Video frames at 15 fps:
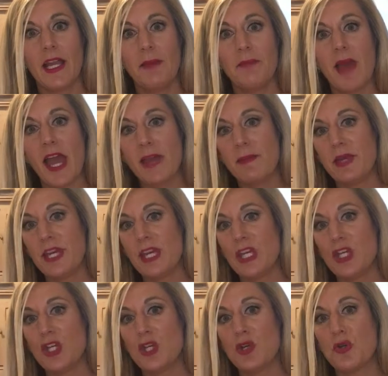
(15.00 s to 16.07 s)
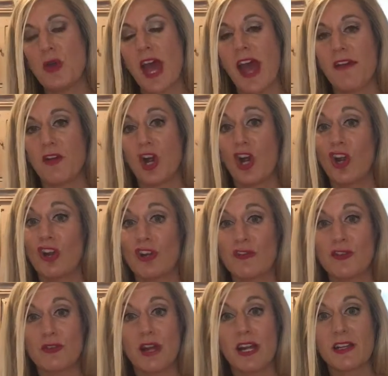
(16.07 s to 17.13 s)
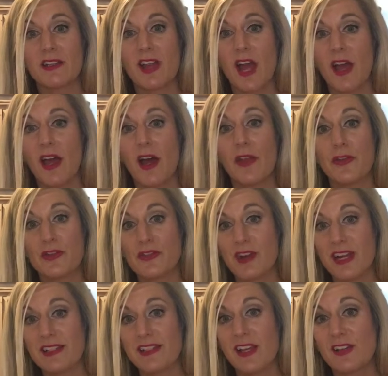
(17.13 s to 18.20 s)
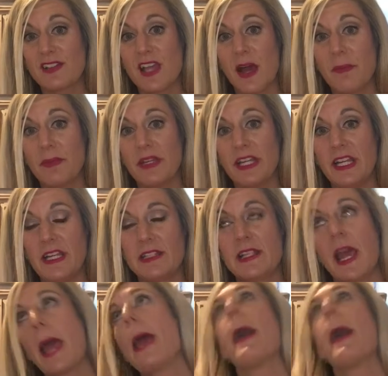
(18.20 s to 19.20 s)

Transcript: Maybe you have heard of other direct sales companies.